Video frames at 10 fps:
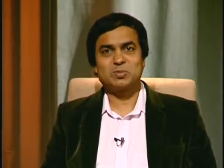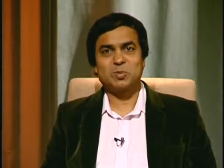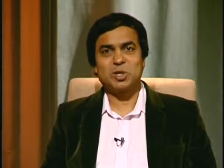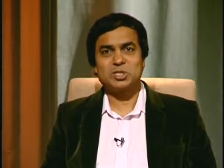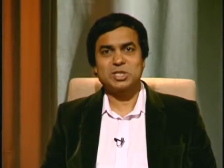
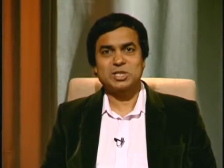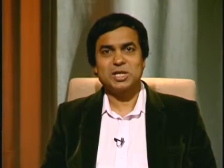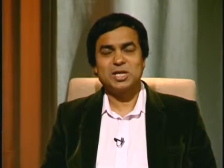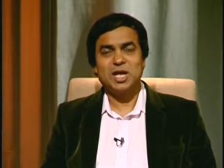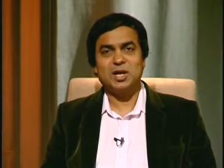Project
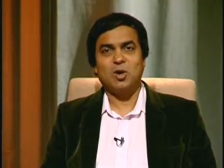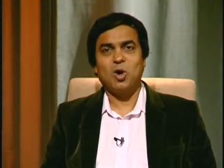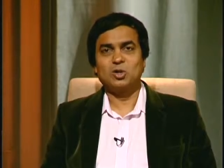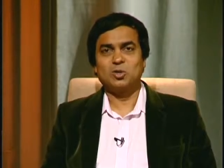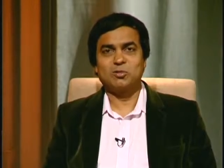and
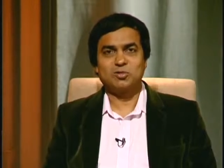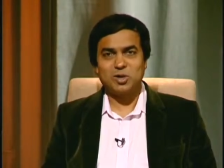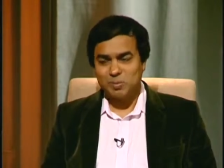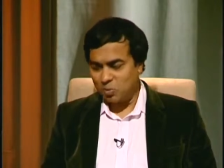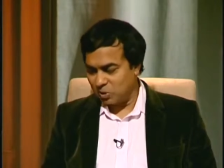author of 3
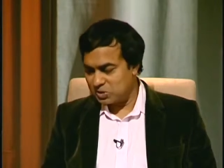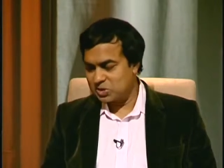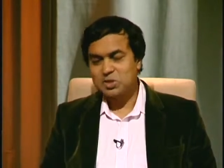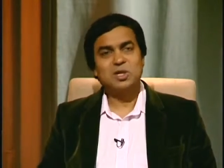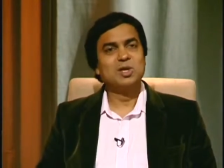books,
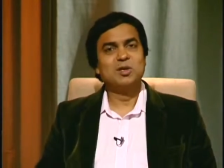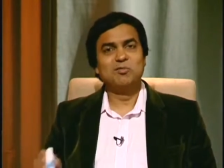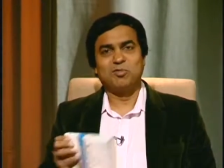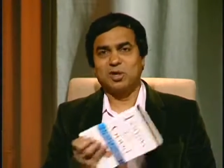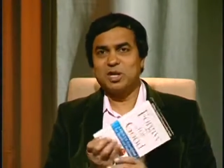
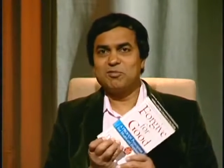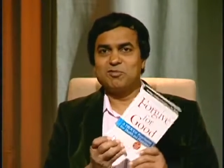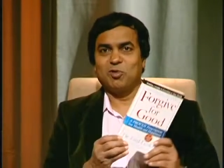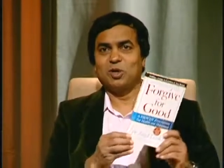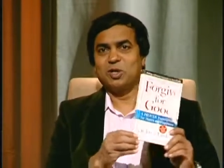Forgive
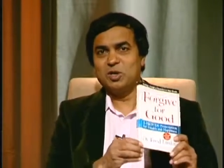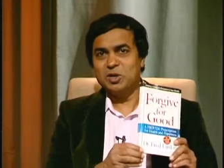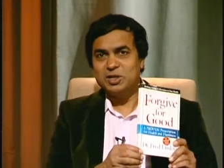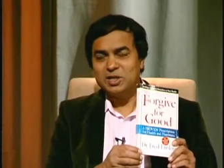for Good,